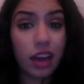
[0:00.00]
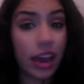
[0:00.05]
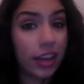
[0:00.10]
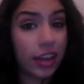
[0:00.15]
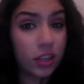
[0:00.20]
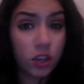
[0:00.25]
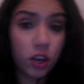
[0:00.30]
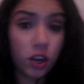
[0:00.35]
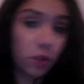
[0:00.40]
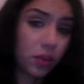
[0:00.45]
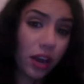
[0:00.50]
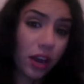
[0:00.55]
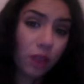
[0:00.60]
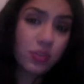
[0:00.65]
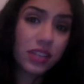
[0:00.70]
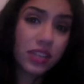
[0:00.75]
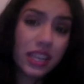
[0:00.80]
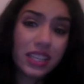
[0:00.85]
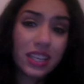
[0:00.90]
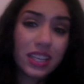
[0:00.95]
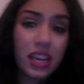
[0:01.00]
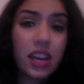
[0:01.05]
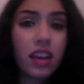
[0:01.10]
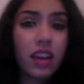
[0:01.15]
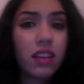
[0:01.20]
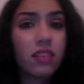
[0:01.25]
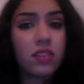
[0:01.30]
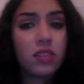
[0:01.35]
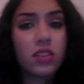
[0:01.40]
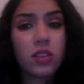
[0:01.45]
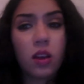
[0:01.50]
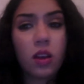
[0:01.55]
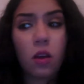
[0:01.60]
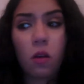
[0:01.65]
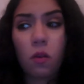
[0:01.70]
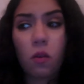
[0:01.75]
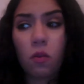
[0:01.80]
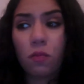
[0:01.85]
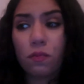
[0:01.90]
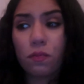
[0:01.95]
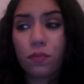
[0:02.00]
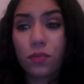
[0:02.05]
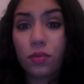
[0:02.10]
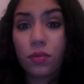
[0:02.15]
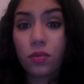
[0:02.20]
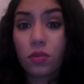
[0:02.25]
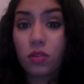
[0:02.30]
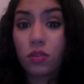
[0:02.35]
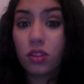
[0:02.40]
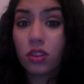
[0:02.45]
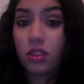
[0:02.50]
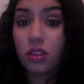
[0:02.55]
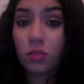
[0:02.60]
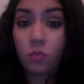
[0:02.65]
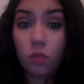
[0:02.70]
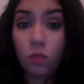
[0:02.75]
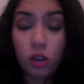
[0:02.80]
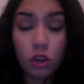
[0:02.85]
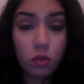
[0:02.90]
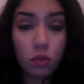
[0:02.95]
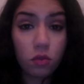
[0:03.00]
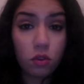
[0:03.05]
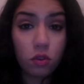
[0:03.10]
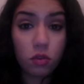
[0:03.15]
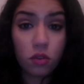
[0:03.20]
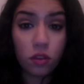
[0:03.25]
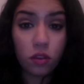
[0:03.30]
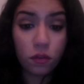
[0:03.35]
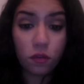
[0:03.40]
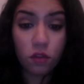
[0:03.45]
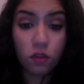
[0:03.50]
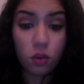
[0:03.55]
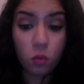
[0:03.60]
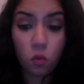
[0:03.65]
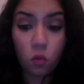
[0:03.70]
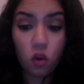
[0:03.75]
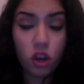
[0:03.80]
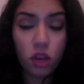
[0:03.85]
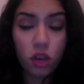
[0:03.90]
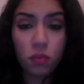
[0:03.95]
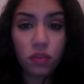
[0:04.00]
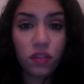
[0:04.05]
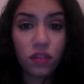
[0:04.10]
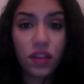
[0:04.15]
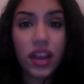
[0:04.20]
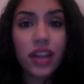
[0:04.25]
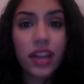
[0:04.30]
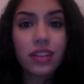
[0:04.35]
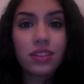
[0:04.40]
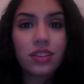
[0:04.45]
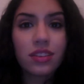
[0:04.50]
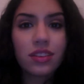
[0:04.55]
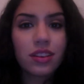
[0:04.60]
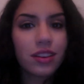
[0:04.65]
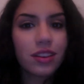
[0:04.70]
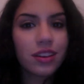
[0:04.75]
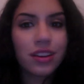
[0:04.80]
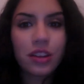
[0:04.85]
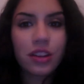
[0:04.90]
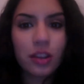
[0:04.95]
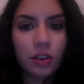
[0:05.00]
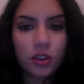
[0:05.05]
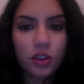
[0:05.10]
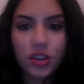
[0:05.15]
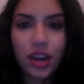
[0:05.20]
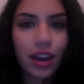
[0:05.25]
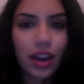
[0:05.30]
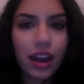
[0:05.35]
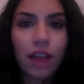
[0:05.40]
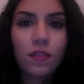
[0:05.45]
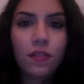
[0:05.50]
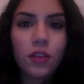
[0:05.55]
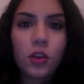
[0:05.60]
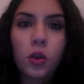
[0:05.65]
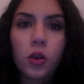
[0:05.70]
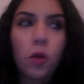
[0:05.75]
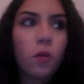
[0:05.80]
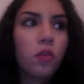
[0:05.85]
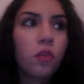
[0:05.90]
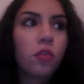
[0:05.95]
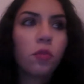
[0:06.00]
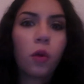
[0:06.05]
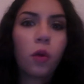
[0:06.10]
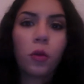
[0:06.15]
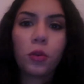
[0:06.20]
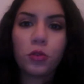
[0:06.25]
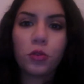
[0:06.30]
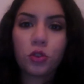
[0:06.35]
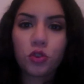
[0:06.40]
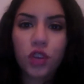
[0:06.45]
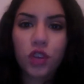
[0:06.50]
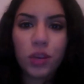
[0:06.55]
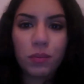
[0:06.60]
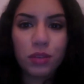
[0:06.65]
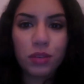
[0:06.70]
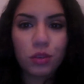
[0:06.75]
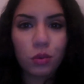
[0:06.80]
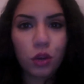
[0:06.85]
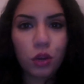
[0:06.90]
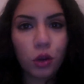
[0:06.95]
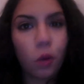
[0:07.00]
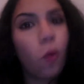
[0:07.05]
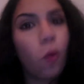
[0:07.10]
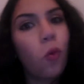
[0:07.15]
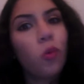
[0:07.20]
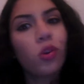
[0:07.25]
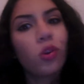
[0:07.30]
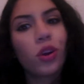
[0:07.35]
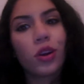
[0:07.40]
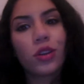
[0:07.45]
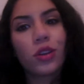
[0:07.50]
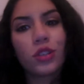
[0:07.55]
I started when I was eighteen, so when you, if the more you prevent, you're not gonna have to go through all those treatments when you're older.